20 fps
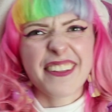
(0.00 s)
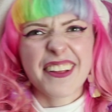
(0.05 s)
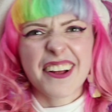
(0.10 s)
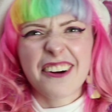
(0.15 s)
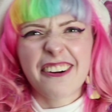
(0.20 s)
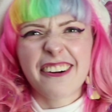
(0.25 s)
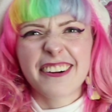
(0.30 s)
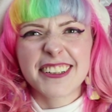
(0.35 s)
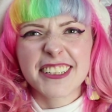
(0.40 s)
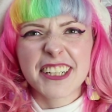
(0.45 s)
the
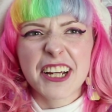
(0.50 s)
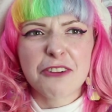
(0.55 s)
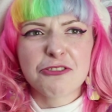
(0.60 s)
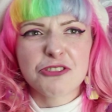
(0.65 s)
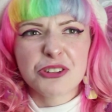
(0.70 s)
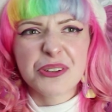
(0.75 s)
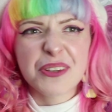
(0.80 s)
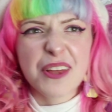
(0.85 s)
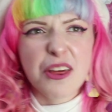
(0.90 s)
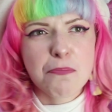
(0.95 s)
idea of
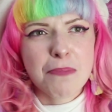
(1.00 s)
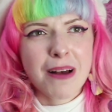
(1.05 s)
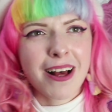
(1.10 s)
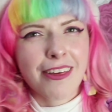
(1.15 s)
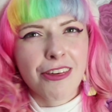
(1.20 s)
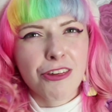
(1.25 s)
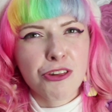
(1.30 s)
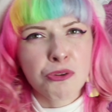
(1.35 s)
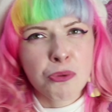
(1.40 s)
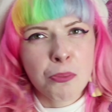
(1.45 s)
doing these
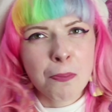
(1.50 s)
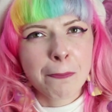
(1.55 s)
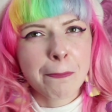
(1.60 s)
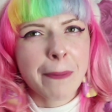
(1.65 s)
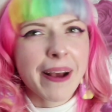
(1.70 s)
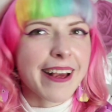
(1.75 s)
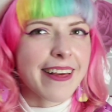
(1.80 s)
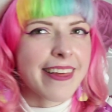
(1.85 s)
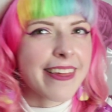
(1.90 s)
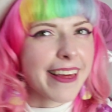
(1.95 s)
pastel
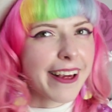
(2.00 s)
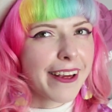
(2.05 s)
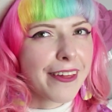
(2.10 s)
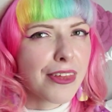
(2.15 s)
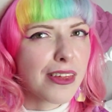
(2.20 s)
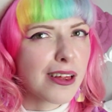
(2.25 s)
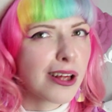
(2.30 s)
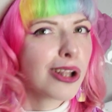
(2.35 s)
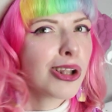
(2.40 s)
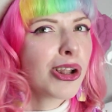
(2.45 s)

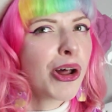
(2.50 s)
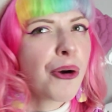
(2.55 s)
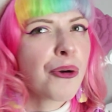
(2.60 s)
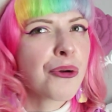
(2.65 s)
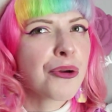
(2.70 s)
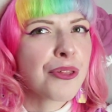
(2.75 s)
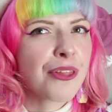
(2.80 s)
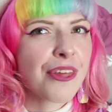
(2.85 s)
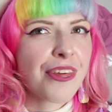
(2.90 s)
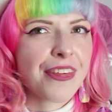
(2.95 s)
basics
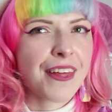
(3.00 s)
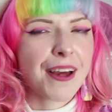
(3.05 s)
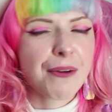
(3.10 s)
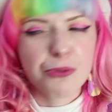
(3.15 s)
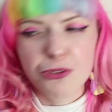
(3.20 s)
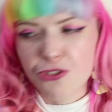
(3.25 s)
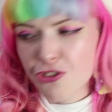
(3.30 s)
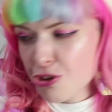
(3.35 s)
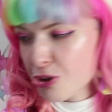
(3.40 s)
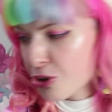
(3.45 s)
clothes that
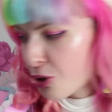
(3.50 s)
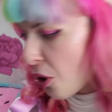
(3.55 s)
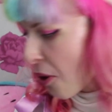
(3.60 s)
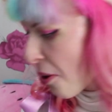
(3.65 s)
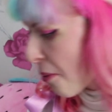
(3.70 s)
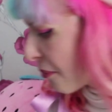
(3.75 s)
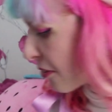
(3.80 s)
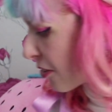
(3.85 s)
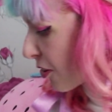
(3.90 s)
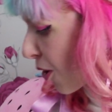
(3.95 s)
will just go
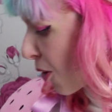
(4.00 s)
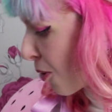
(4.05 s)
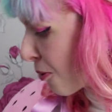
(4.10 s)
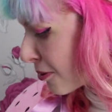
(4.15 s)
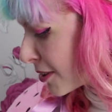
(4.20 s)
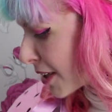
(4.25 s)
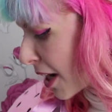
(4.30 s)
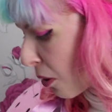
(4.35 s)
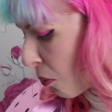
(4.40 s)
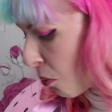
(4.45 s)
with your whole
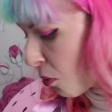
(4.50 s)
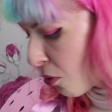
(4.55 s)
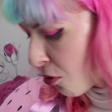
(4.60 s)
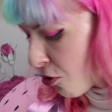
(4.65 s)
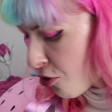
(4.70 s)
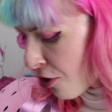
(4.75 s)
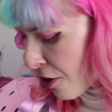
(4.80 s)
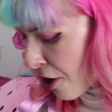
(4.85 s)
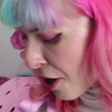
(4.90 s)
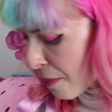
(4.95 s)
damn
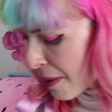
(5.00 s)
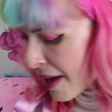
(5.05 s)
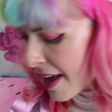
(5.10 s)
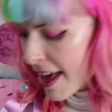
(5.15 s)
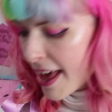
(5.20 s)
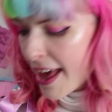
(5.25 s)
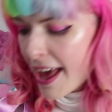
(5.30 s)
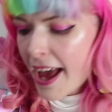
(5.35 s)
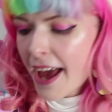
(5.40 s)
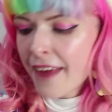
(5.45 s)
wardrobe.
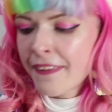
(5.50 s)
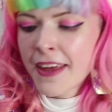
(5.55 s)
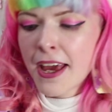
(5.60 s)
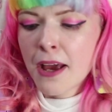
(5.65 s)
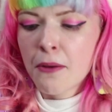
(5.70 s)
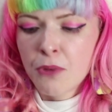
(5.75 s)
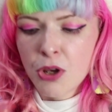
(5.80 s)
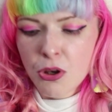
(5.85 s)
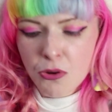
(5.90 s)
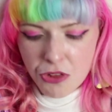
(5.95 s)
And
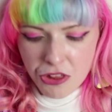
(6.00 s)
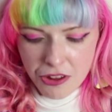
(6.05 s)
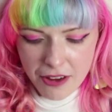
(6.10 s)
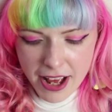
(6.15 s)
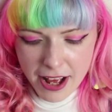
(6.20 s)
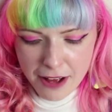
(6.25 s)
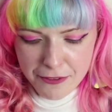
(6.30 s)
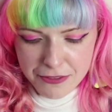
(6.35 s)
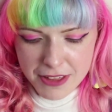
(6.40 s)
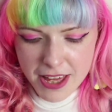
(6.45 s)
then we also
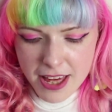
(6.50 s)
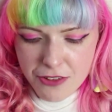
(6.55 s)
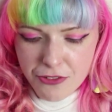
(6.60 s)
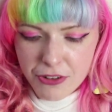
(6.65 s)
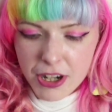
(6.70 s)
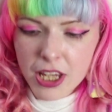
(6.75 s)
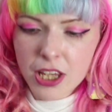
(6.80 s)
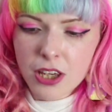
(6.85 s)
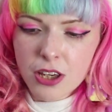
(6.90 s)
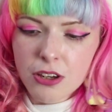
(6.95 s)
have these
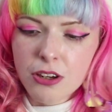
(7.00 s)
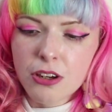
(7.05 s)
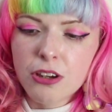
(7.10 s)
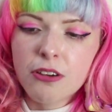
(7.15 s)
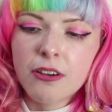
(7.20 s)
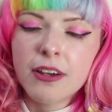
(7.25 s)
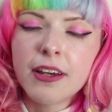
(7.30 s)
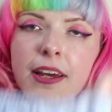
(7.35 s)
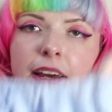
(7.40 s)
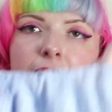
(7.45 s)
really cute